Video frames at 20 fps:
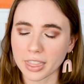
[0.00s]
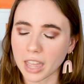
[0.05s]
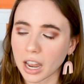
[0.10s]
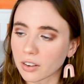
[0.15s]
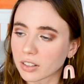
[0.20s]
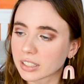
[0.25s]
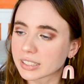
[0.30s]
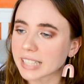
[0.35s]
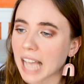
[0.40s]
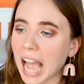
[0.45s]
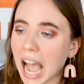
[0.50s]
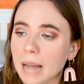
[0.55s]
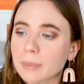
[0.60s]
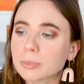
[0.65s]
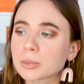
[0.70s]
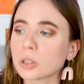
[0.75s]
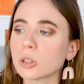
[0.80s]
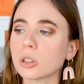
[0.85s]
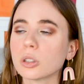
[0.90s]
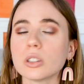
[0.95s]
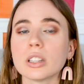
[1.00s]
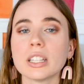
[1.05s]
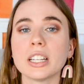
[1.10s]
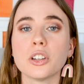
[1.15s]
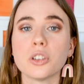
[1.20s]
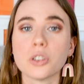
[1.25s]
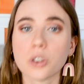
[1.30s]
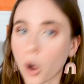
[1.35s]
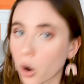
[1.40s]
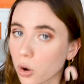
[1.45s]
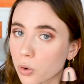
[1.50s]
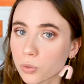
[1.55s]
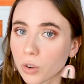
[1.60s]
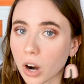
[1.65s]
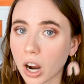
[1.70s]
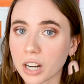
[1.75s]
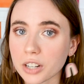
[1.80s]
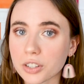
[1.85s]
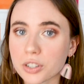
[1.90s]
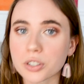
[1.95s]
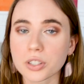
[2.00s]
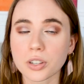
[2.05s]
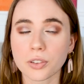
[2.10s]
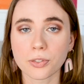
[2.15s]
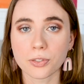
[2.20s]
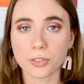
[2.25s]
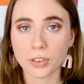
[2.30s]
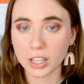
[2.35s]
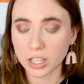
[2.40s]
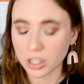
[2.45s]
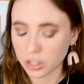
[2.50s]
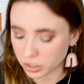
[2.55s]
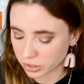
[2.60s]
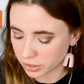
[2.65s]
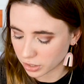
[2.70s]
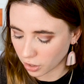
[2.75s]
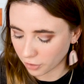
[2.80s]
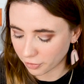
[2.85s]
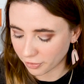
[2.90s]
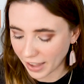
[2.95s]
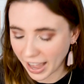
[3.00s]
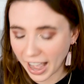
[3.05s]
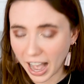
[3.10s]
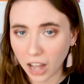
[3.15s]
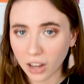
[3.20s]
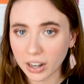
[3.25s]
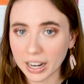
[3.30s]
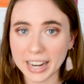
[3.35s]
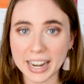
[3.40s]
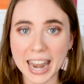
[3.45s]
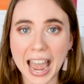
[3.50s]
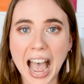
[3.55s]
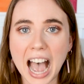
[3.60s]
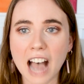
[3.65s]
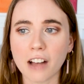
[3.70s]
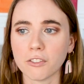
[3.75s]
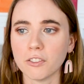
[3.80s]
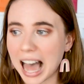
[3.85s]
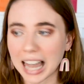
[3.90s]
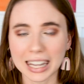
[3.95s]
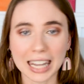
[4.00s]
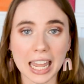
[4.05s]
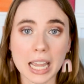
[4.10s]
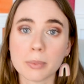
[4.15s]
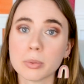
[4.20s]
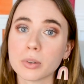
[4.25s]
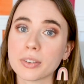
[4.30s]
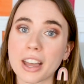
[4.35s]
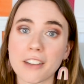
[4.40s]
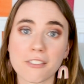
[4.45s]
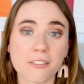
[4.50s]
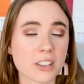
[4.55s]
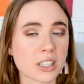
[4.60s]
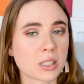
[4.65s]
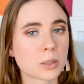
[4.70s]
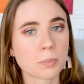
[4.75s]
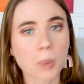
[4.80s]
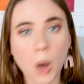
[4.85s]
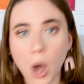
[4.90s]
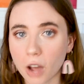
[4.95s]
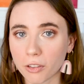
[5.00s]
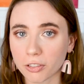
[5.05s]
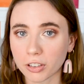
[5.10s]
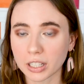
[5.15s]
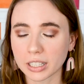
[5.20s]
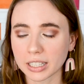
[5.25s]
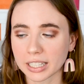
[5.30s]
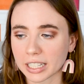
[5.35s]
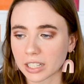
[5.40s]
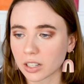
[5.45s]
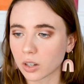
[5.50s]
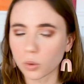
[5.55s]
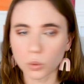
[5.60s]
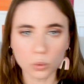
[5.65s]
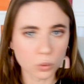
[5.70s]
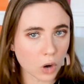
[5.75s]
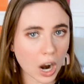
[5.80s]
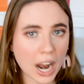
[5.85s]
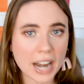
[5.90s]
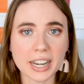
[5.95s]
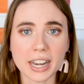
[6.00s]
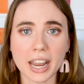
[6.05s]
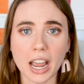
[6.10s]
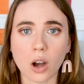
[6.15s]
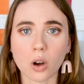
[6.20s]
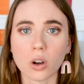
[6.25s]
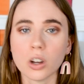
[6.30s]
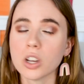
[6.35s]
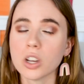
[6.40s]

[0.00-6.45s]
There is absolutely no rush to figure yourself out and have a label that fits perfectly right now.